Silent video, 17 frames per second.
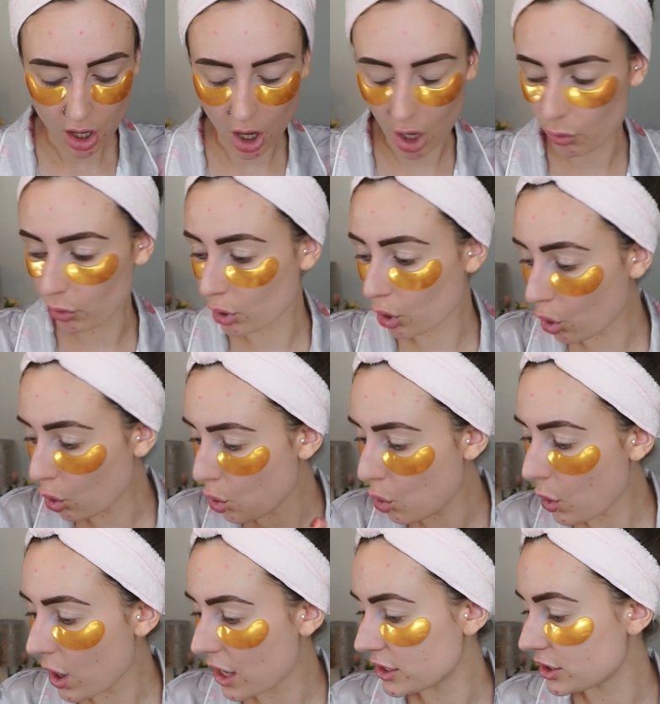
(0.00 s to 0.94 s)
I will
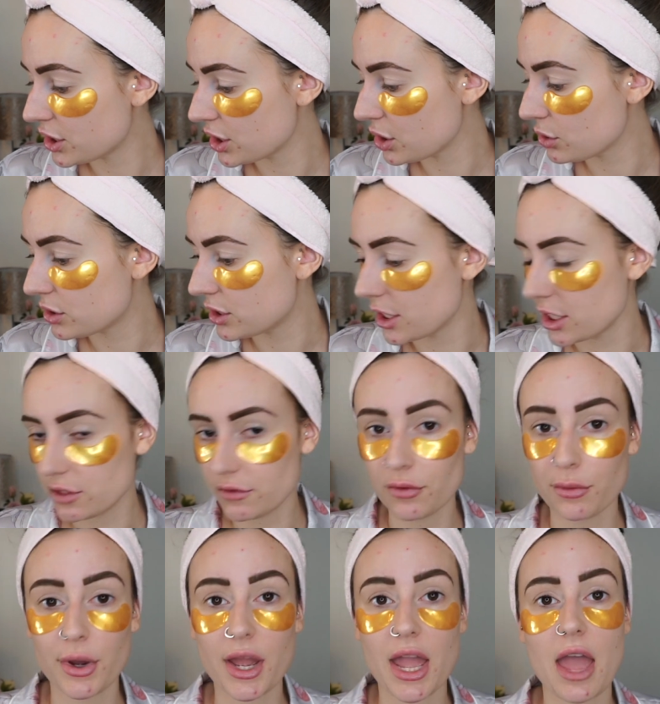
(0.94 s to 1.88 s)
always use this
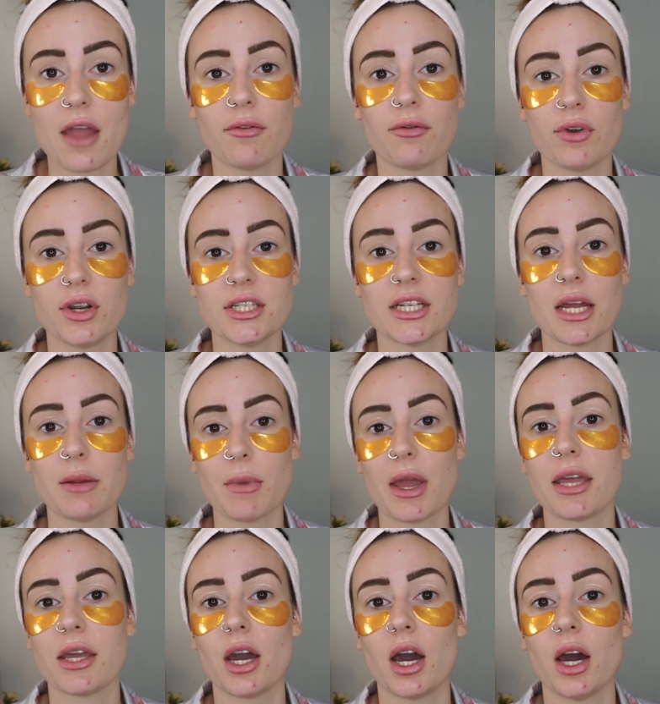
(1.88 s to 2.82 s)
for my everyday
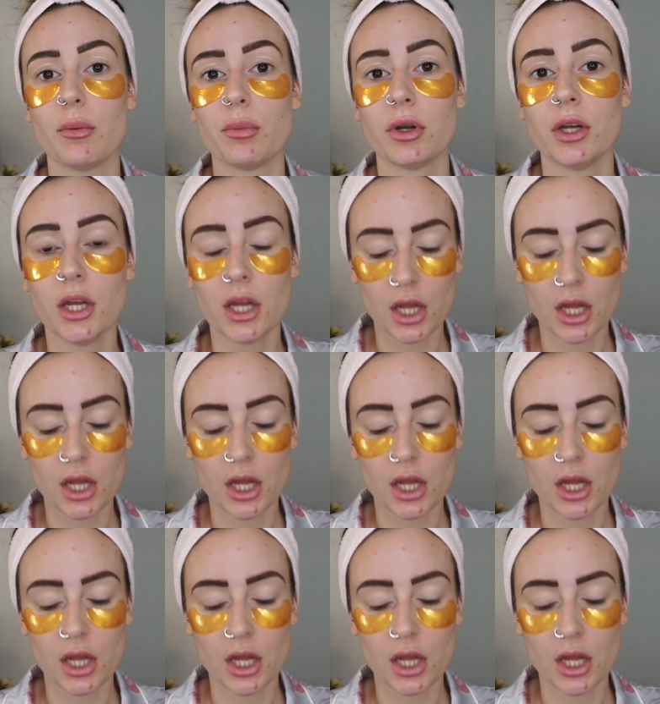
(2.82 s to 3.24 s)
makeup.